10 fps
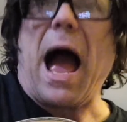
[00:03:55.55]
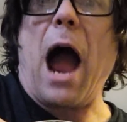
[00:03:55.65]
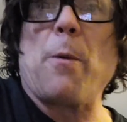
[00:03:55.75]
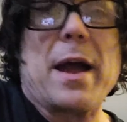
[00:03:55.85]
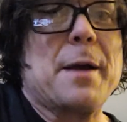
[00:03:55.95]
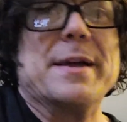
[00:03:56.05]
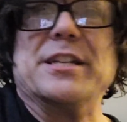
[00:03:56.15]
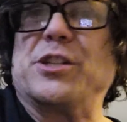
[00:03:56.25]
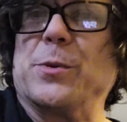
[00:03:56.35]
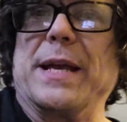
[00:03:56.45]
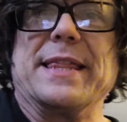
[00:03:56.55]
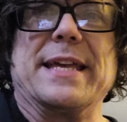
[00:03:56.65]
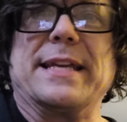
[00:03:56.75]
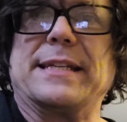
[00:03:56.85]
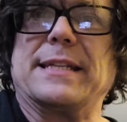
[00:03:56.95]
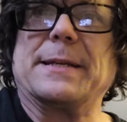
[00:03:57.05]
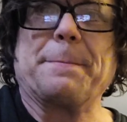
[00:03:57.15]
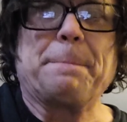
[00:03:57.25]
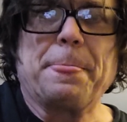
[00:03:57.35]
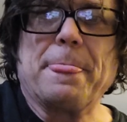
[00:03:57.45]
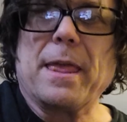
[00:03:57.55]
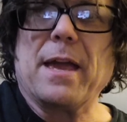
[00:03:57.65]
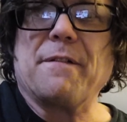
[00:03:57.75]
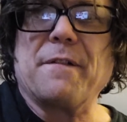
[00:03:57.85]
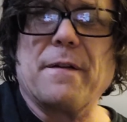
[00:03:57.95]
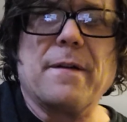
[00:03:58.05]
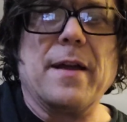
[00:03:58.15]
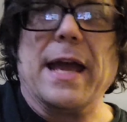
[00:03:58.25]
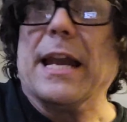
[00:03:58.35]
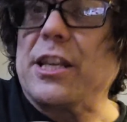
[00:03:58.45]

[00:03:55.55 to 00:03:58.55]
I recommend doing this in